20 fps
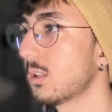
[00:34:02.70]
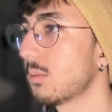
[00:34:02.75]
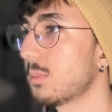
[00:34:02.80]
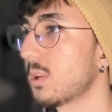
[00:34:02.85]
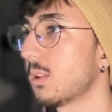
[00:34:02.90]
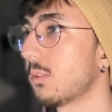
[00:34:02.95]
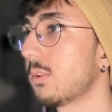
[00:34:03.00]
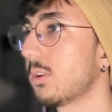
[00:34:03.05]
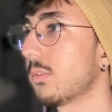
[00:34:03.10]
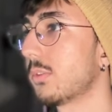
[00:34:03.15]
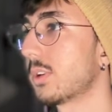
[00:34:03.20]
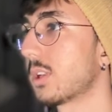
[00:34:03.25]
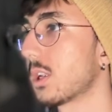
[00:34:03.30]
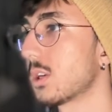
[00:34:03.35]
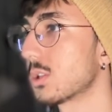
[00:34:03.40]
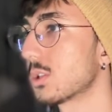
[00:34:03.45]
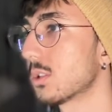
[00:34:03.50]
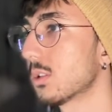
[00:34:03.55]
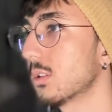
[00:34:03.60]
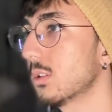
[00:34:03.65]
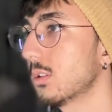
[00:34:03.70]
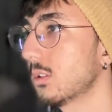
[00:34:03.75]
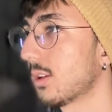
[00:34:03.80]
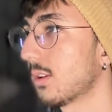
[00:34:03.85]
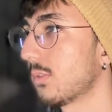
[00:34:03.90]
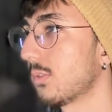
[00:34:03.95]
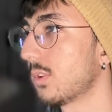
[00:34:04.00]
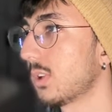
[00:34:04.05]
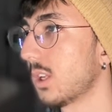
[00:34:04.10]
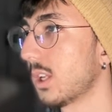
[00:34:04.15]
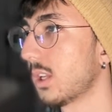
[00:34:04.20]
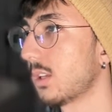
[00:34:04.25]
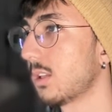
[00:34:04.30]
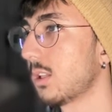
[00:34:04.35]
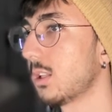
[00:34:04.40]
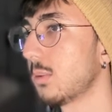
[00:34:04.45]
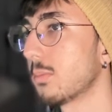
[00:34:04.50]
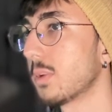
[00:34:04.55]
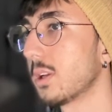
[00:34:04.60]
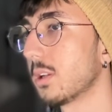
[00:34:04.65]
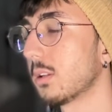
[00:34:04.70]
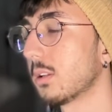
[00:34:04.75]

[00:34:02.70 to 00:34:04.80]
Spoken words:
email verification. We get email